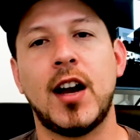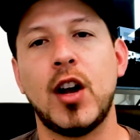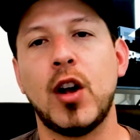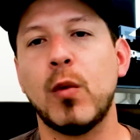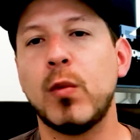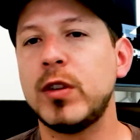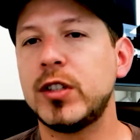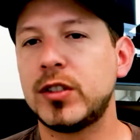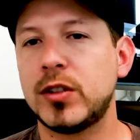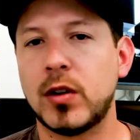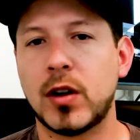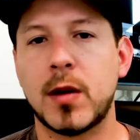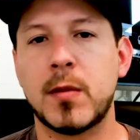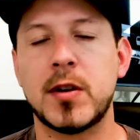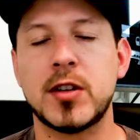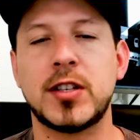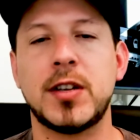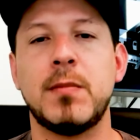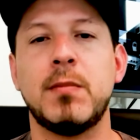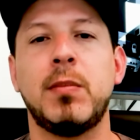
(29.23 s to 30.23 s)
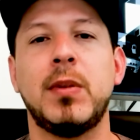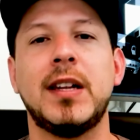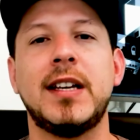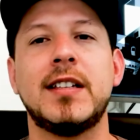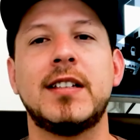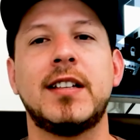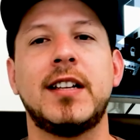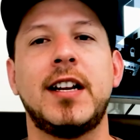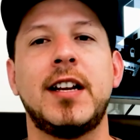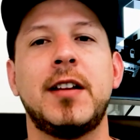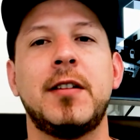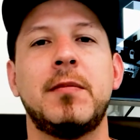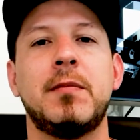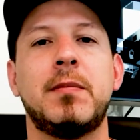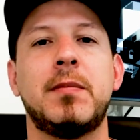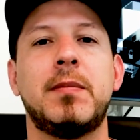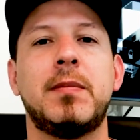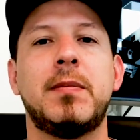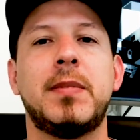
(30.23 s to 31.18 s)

I always talk about simplicity,